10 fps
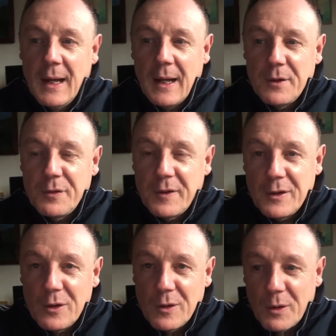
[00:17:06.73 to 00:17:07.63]
And I
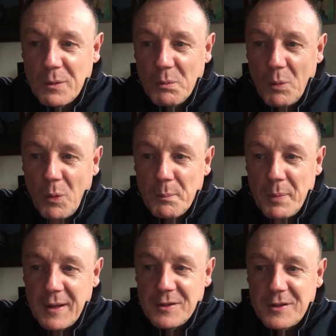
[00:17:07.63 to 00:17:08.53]
think, you know, what
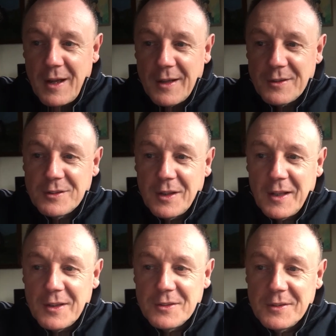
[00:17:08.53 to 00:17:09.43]
B says
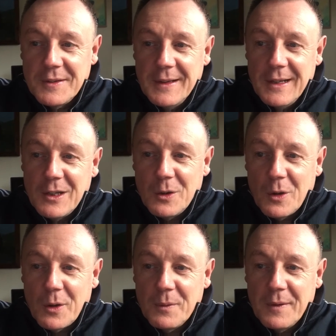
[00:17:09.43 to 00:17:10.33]
is, you
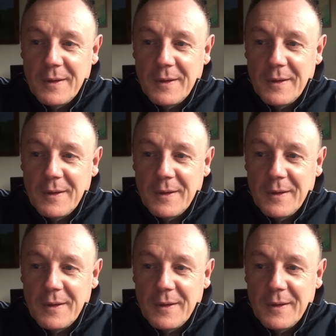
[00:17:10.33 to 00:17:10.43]
know,